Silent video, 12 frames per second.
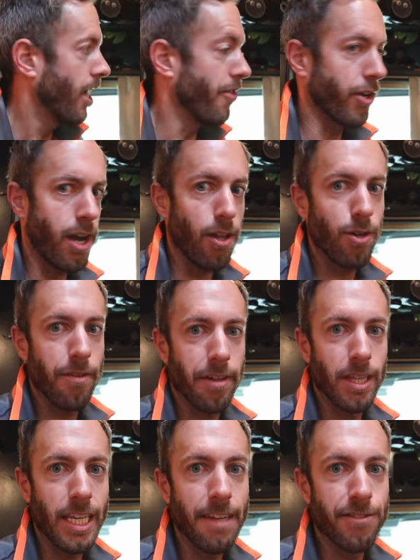And the color of the
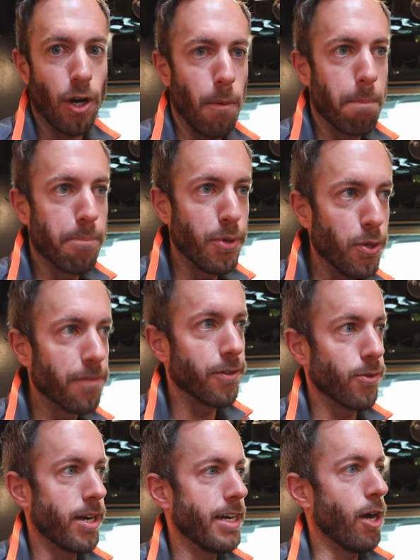leaves are
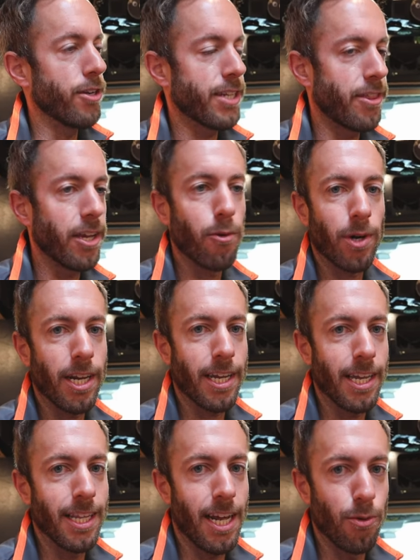beautiful right now, so I think we're gonna
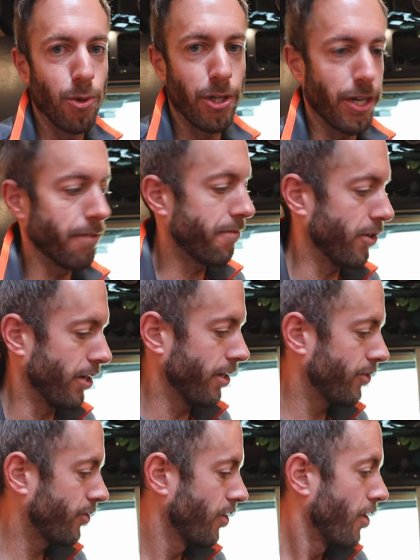get a lot of really good
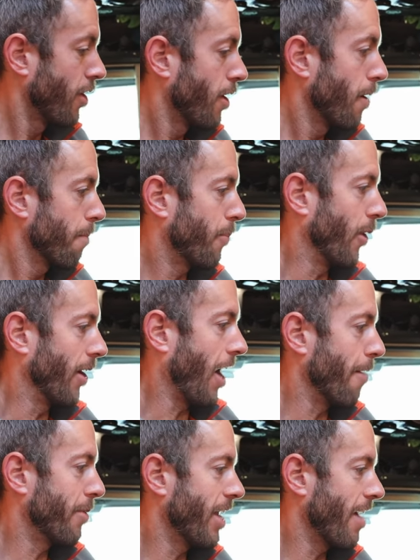footage. But
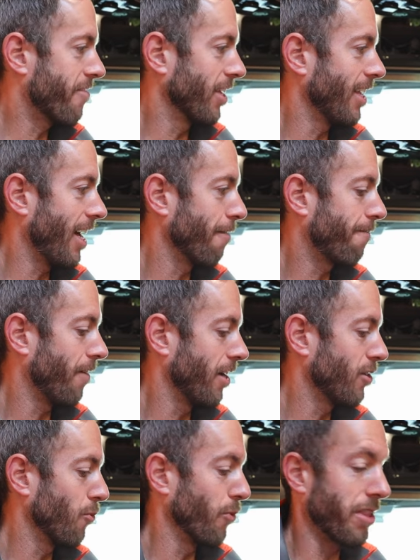I've been having a lot of
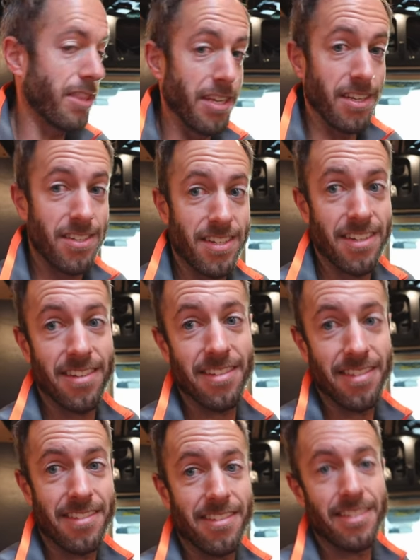fun with this
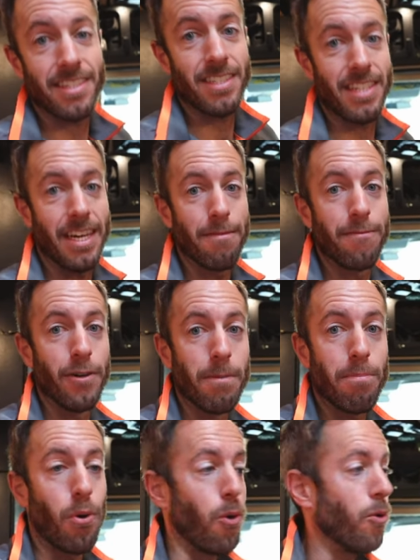
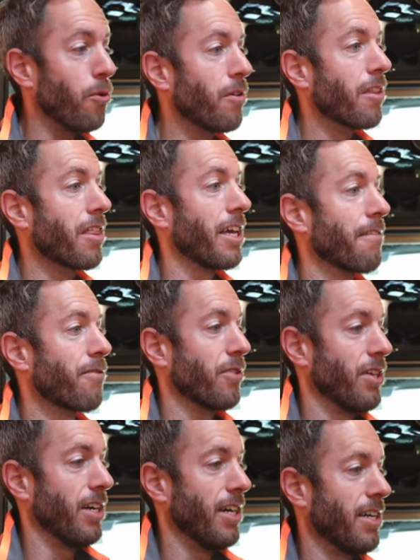10-foot pole thing for
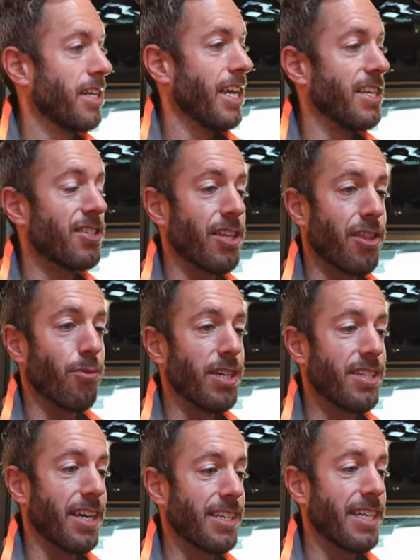the Insta
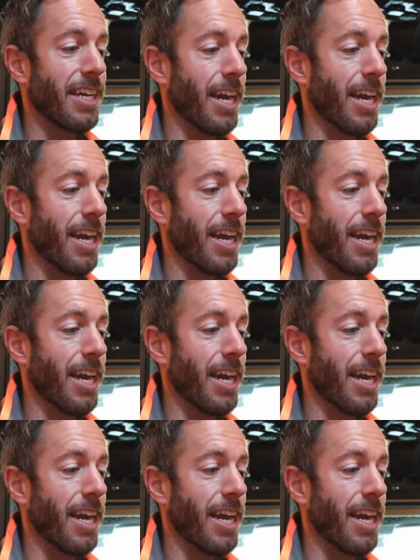360